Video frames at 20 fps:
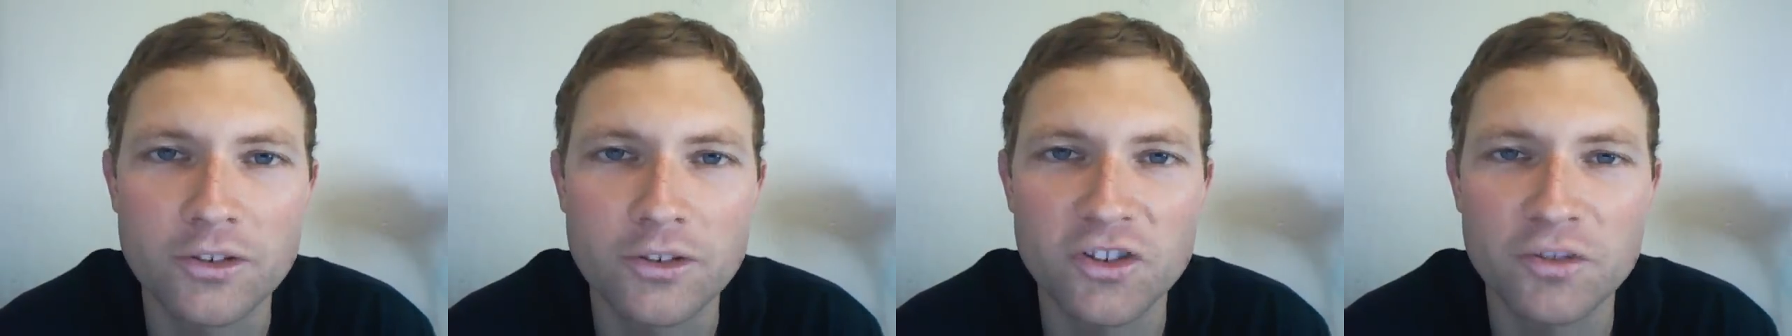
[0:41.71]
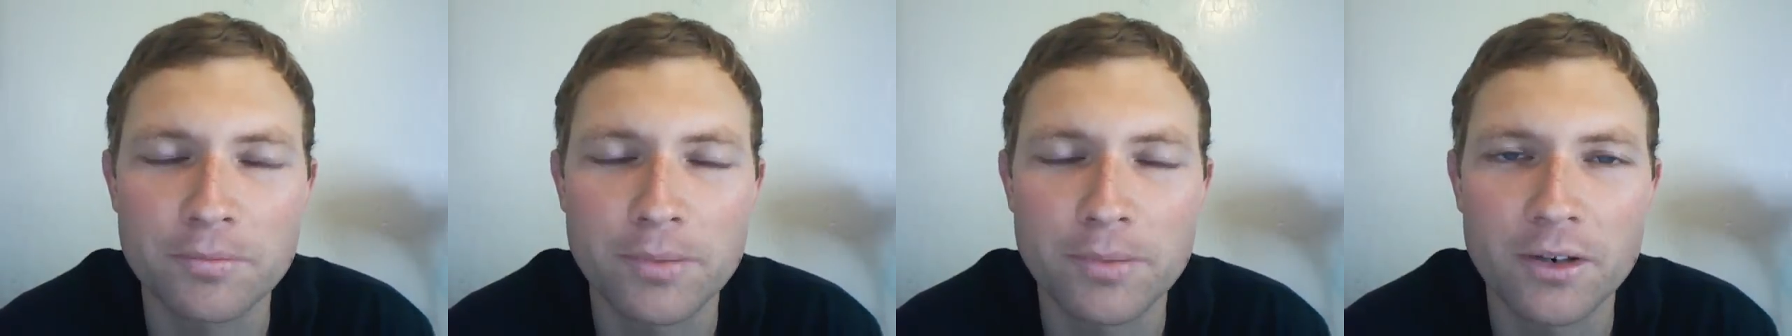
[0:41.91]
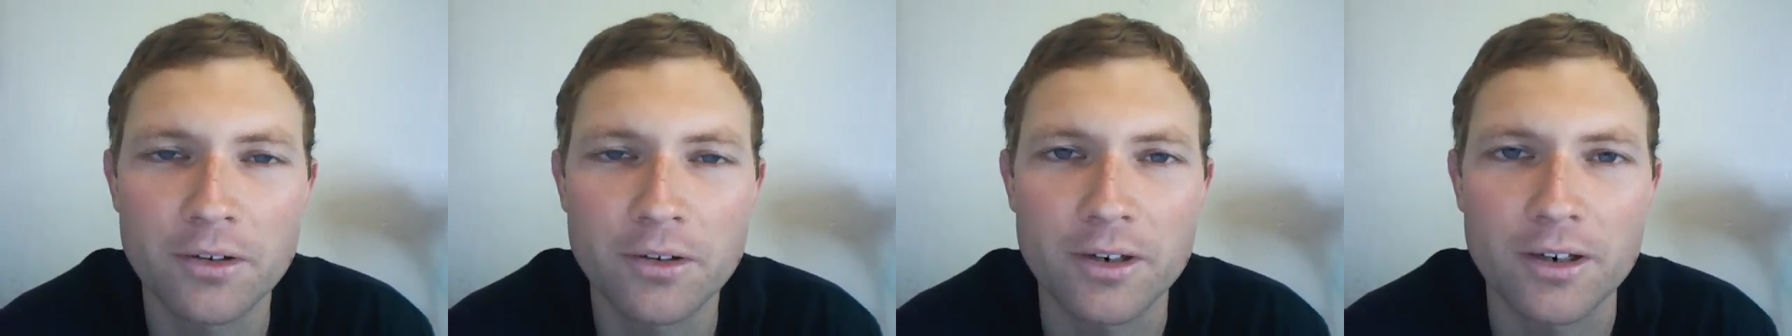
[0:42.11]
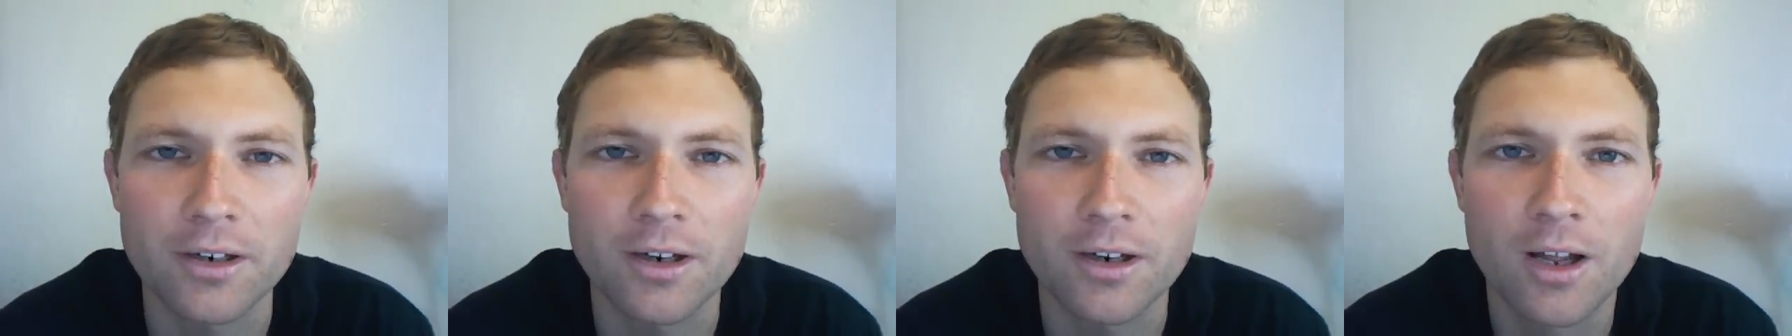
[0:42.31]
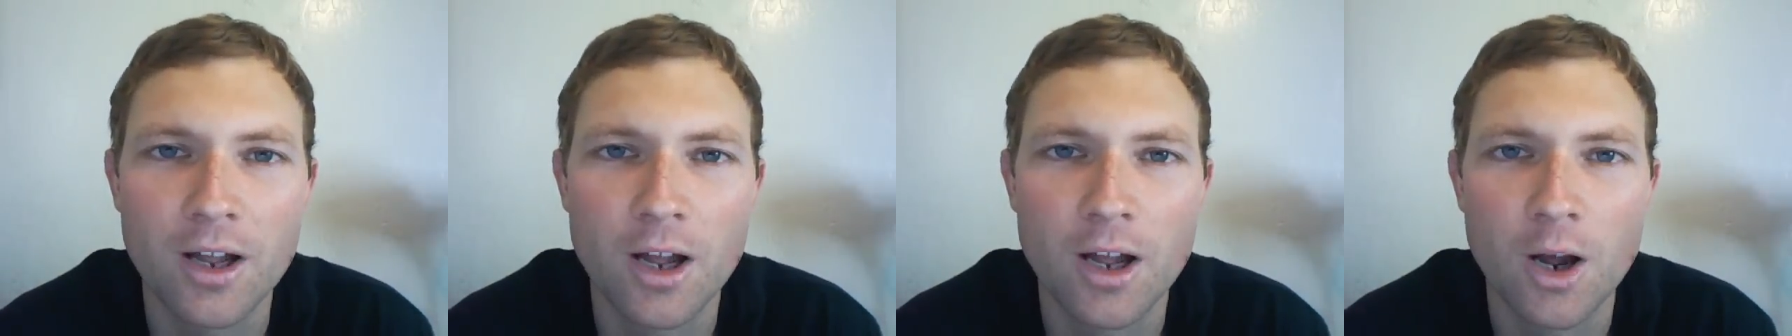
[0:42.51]
Spirit
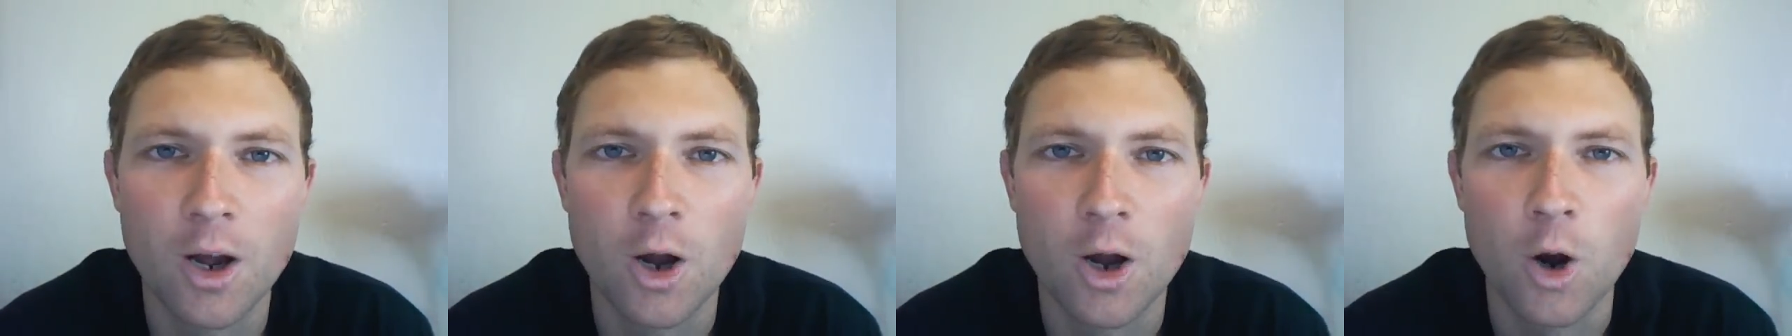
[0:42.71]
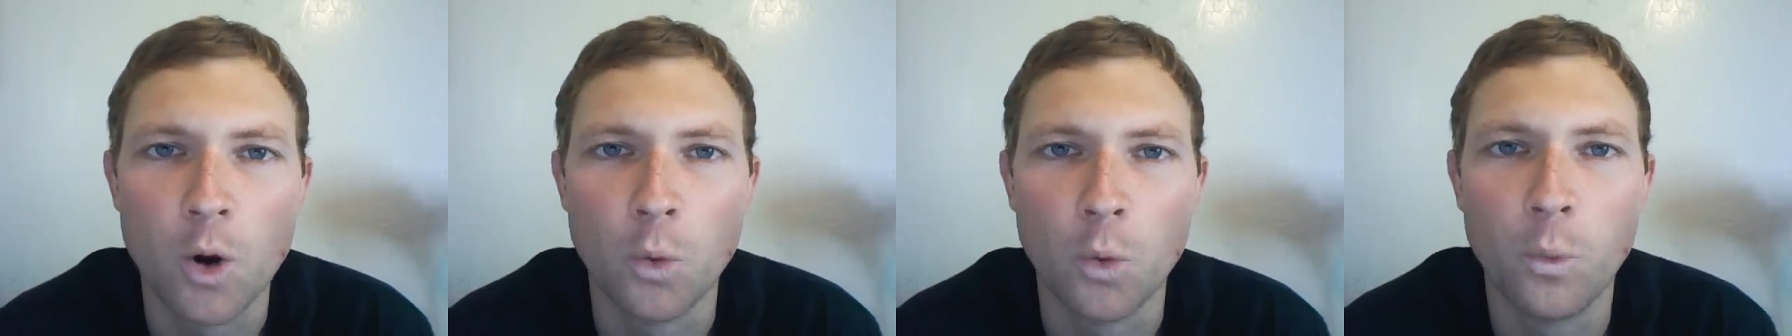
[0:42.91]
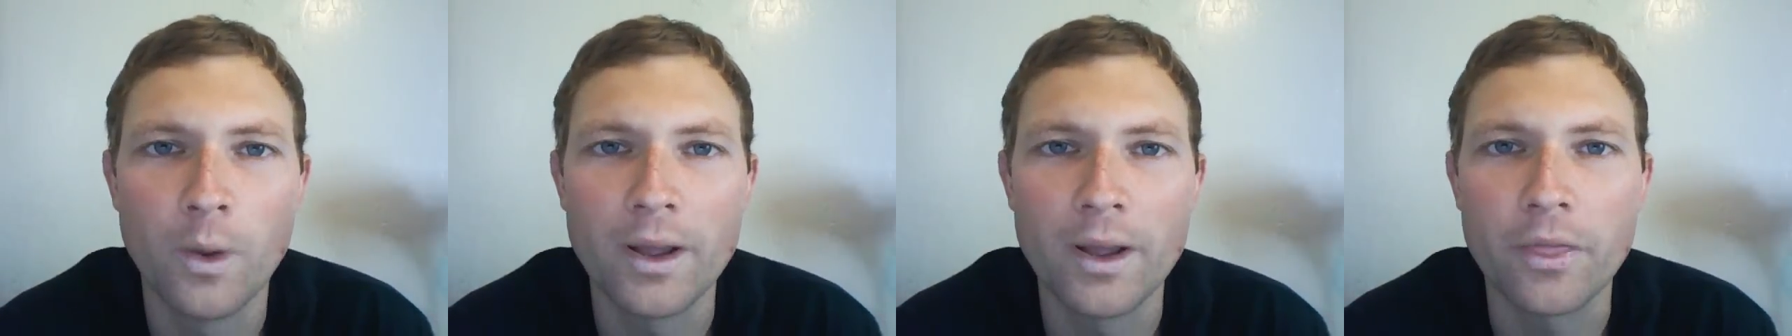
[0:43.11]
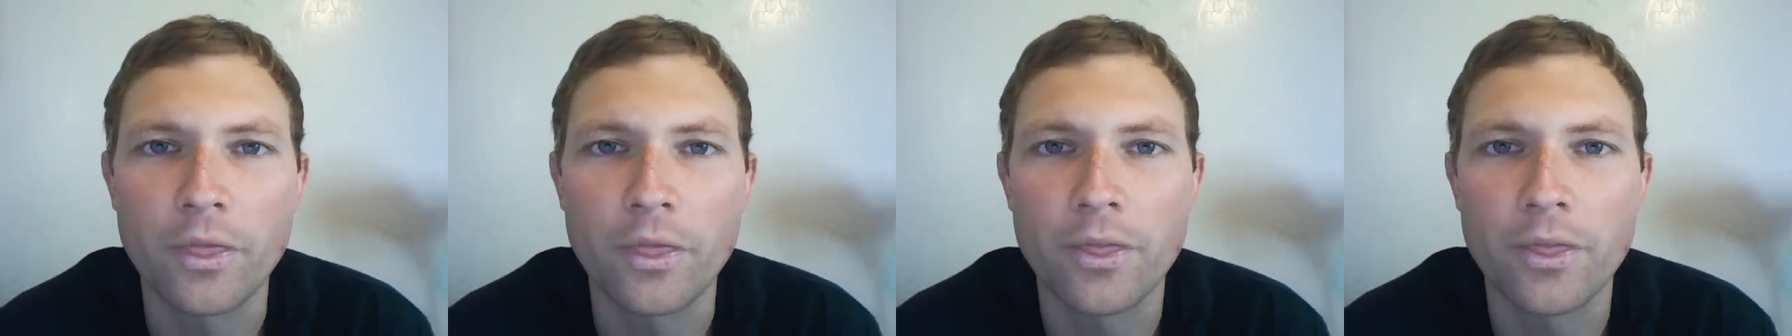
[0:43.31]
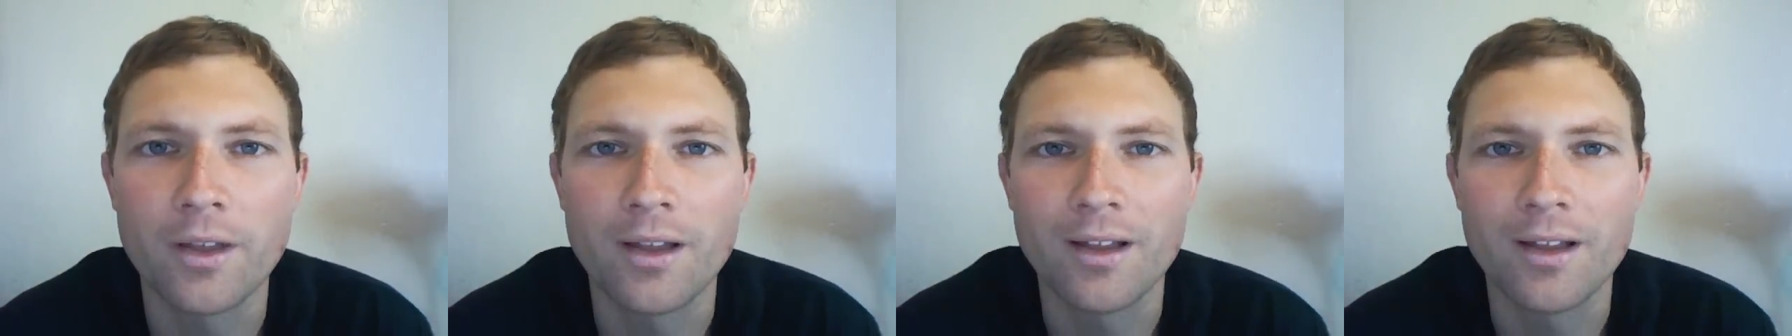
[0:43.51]

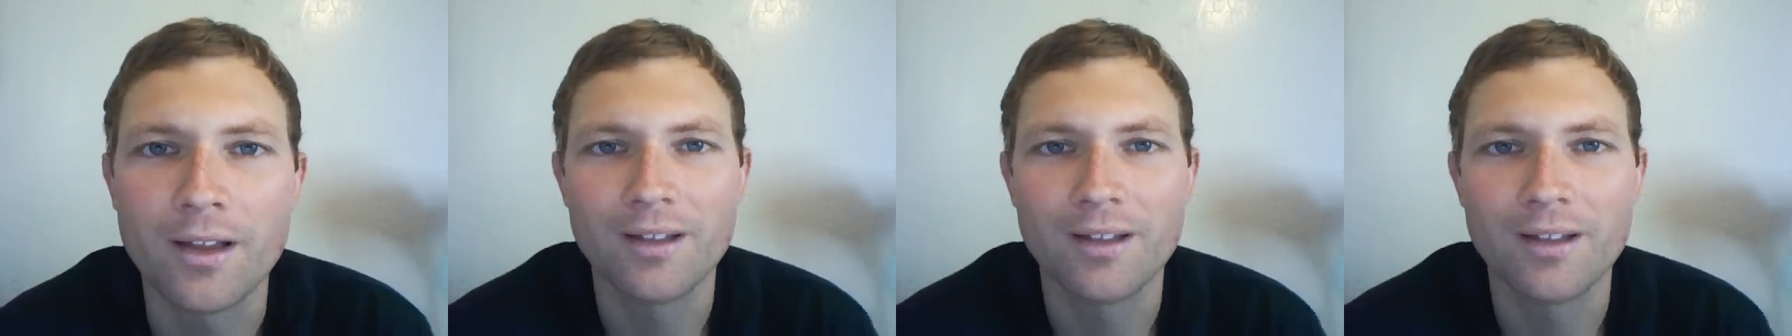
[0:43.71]
with